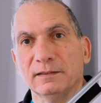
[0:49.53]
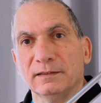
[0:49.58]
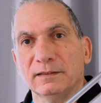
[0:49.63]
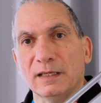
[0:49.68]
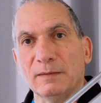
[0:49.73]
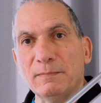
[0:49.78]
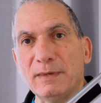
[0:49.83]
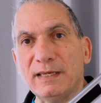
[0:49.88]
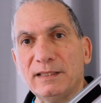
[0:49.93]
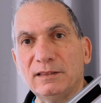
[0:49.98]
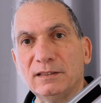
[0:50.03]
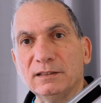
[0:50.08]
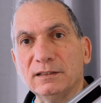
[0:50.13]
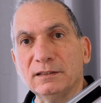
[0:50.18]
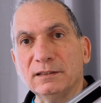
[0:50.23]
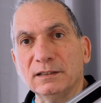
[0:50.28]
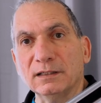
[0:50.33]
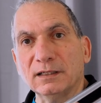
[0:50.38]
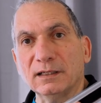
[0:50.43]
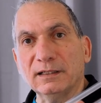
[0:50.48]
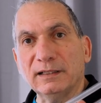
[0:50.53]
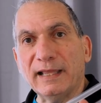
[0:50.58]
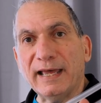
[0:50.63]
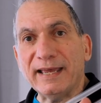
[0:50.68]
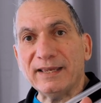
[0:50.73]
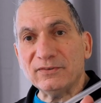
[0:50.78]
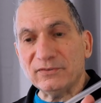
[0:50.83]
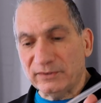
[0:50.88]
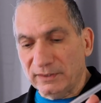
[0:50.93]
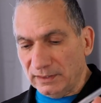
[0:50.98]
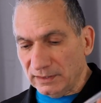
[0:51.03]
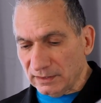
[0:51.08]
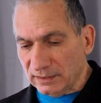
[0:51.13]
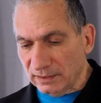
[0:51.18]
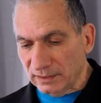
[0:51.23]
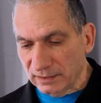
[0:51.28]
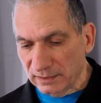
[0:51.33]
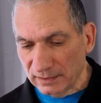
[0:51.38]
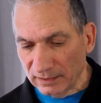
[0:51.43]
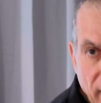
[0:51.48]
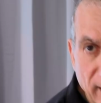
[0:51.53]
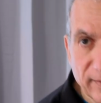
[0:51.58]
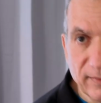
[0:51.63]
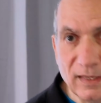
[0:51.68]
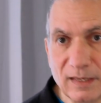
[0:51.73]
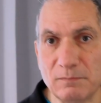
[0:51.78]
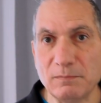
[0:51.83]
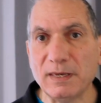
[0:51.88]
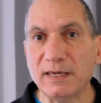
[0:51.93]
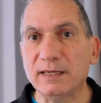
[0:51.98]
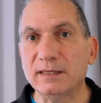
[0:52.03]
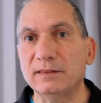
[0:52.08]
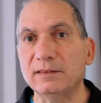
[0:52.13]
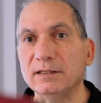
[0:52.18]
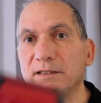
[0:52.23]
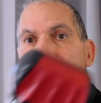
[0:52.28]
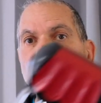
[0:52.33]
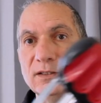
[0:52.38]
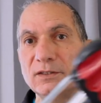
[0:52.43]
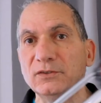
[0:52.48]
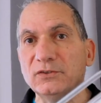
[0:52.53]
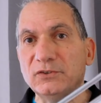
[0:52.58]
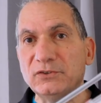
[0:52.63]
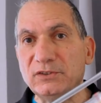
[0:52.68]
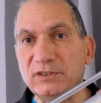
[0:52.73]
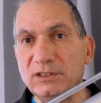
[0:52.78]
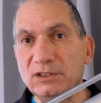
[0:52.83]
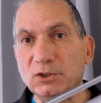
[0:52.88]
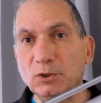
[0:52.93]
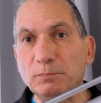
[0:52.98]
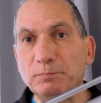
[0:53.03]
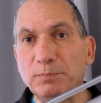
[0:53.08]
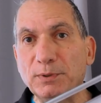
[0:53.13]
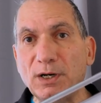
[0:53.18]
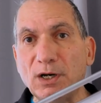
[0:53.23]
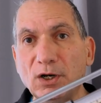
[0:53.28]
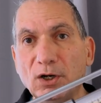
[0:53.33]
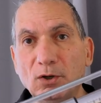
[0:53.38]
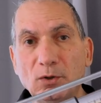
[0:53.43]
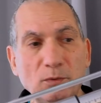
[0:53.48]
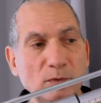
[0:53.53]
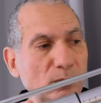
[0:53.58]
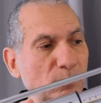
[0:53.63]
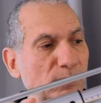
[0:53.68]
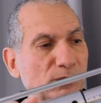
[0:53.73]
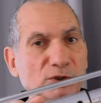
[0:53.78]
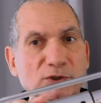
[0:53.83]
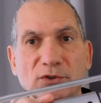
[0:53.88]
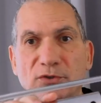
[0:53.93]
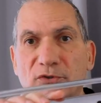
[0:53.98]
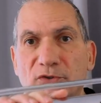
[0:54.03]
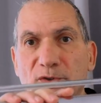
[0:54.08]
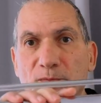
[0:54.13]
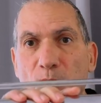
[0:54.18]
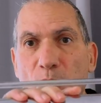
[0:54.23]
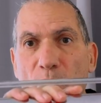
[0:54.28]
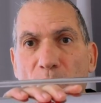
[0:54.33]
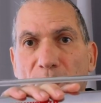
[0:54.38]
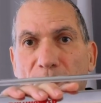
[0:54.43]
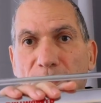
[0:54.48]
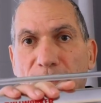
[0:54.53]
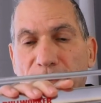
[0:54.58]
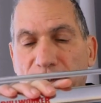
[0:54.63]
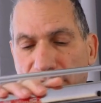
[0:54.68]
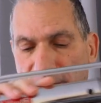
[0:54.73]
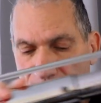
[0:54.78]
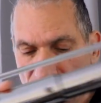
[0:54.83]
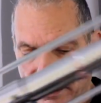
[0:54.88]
They made the Classic, and they make the steel bow, which is smaller,